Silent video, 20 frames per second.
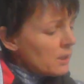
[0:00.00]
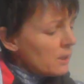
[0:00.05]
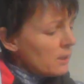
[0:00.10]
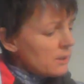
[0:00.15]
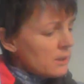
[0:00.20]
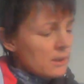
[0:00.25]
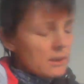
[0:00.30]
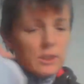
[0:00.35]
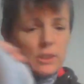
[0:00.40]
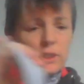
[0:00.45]

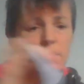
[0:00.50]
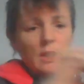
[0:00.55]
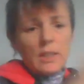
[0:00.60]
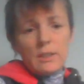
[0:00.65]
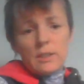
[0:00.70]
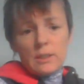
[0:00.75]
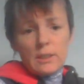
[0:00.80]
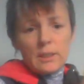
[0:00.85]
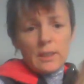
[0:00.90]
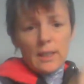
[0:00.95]
didn't change
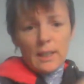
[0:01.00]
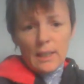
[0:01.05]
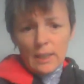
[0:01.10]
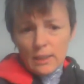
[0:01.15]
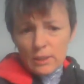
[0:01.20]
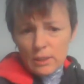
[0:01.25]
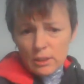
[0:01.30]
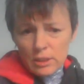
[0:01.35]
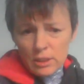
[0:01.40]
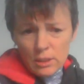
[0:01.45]
the
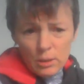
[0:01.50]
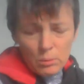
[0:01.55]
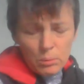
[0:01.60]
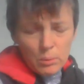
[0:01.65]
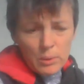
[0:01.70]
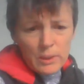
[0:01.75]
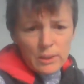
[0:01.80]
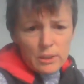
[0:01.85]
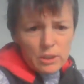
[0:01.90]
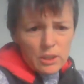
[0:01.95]
gauge,
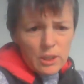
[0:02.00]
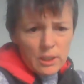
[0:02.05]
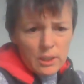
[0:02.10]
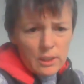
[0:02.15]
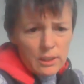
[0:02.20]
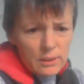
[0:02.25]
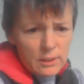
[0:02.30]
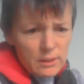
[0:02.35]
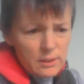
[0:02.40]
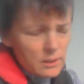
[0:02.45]
which
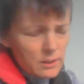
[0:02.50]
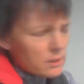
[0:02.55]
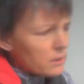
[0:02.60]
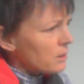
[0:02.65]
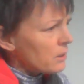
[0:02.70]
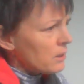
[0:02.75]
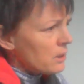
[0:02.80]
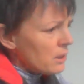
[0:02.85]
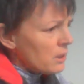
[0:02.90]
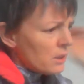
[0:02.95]
is,
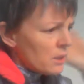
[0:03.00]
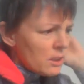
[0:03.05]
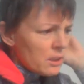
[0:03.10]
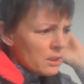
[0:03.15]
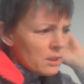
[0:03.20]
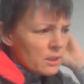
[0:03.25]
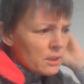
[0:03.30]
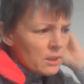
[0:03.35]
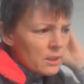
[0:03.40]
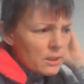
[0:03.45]

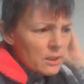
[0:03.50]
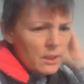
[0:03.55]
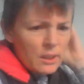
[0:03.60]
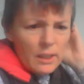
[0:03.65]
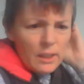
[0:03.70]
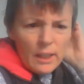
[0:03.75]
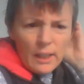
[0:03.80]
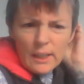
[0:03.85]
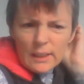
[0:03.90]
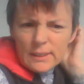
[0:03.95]

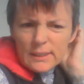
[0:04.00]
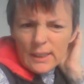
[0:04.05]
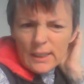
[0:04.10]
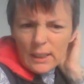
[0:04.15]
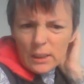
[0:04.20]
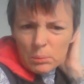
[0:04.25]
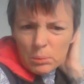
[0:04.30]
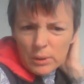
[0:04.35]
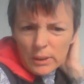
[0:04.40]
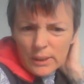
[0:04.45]
I'll tell
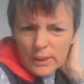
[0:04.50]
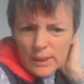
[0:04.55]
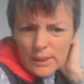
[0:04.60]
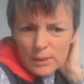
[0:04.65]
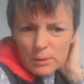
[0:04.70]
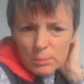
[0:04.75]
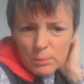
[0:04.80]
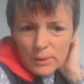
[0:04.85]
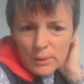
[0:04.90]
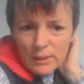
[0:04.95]
you what it
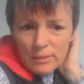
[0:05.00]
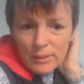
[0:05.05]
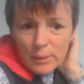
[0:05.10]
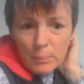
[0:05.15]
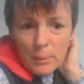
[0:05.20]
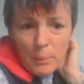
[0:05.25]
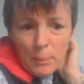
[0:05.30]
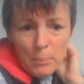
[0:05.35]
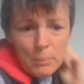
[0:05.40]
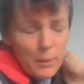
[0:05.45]
is when I
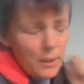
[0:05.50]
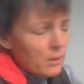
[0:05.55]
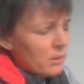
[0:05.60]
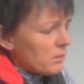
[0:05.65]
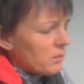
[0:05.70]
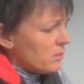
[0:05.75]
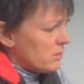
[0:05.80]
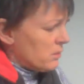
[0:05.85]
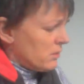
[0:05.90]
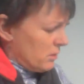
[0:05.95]
remember. I
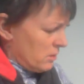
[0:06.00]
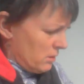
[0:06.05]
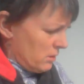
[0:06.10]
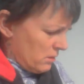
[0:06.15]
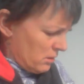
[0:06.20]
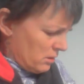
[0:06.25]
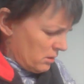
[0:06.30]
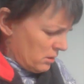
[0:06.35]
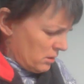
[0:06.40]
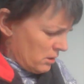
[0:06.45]

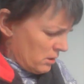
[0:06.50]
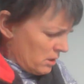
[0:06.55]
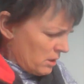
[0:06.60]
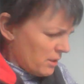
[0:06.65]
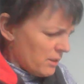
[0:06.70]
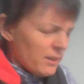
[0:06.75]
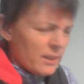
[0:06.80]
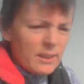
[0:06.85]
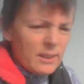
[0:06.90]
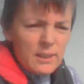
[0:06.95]

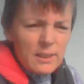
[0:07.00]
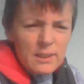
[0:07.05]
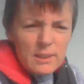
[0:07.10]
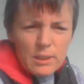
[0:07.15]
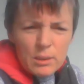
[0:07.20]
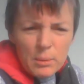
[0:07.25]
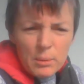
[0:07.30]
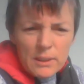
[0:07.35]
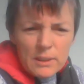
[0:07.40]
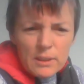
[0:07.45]
think it's
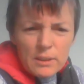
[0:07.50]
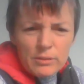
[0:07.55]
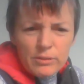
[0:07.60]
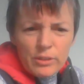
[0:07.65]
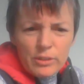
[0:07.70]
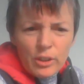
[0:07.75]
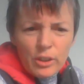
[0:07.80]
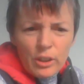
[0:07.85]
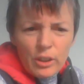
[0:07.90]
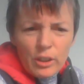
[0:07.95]

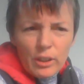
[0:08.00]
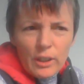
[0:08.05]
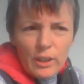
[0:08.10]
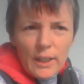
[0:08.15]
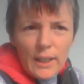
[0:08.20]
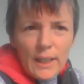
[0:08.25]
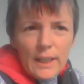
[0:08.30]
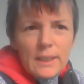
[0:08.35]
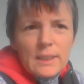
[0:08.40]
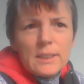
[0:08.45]

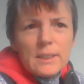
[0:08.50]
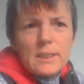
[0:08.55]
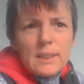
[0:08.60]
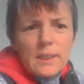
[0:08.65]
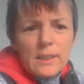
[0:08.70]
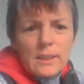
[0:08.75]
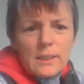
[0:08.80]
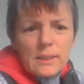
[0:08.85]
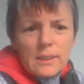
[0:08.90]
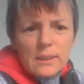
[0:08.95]

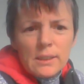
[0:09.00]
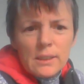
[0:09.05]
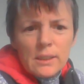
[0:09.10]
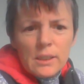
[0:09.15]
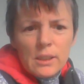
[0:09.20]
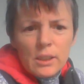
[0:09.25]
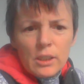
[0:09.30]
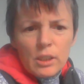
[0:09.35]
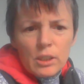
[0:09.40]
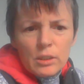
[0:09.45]
2418
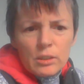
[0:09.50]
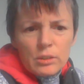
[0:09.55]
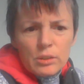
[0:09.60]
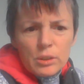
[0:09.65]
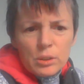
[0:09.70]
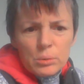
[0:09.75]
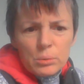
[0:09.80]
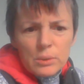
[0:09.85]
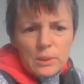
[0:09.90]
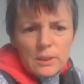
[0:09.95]
on
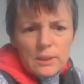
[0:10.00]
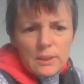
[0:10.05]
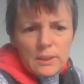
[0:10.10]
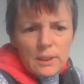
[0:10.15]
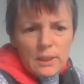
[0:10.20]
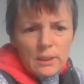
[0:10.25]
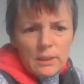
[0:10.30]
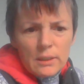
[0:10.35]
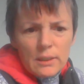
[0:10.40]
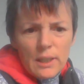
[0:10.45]

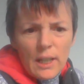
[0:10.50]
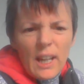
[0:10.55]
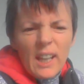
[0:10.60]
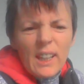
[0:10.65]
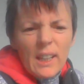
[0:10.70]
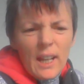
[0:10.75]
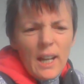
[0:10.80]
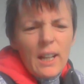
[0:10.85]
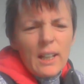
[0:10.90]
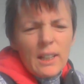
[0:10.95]
Tunisian.
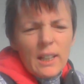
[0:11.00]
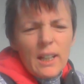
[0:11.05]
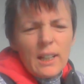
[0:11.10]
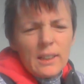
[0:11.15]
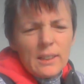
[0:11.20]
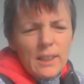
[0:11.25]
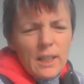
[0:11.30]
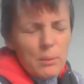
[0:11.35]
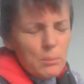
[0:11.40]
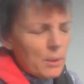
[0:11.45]
I'll
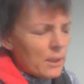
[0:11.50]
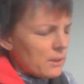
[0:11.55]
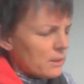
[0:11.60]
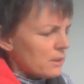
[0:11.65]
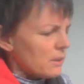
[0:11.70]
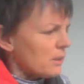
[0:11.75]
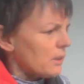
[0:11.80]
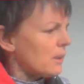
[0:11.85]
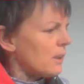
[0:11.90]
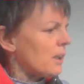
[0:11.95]
get back to
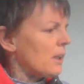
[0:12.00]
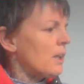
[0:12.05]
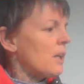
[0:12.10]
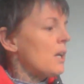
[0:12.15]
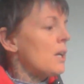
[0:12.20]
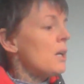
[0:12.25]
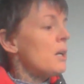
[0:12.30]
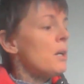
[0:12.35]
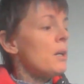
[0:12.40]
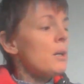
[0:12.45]
you on
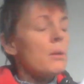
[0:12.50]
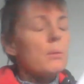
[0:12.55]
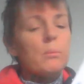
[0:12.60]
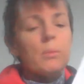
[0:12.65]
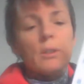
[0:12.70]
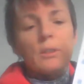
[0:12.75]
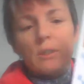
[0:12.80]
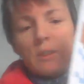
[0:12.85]
that. But as